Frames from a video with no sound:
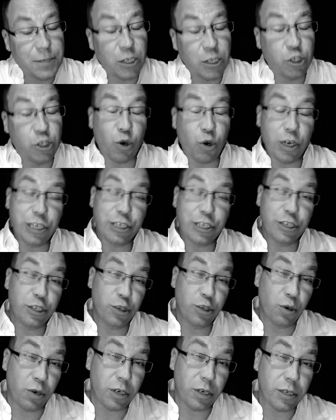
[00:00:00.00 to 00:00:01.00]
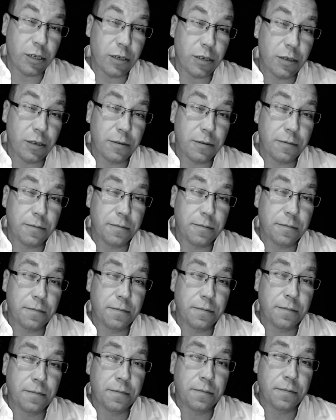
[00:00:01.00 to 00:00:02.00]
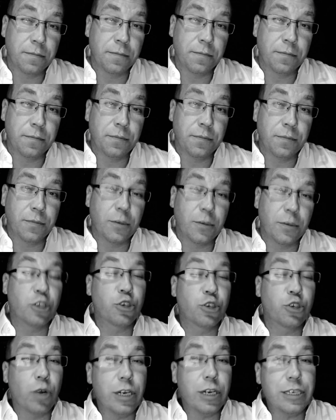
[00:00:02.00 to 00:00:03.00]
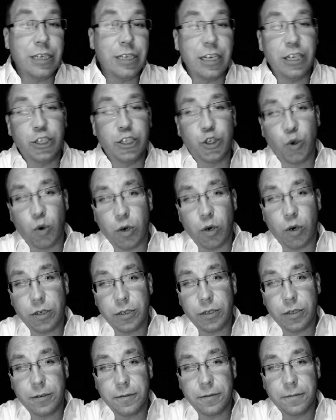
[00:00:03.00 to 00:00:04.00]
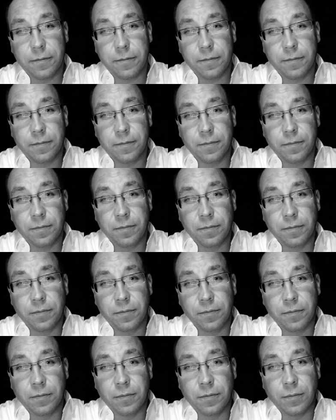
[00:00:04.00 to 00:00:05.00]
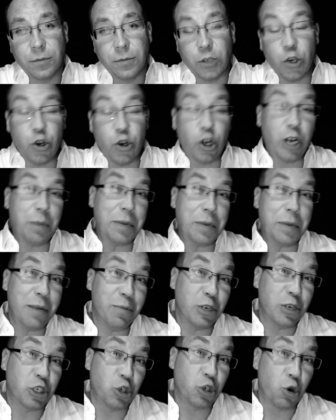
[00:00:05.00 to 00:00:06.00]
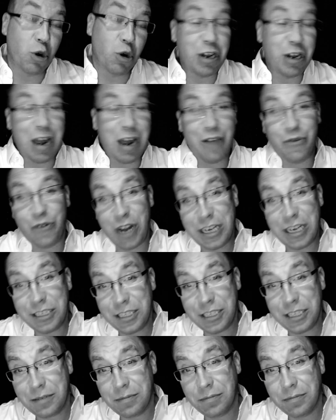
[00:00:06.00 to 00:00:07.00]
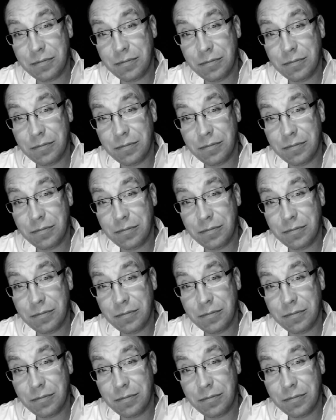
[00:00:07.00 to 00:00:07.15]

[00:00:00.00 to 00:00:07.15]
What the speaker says: The choice is yours. The choice is yours. Are you going to be immature and not face it?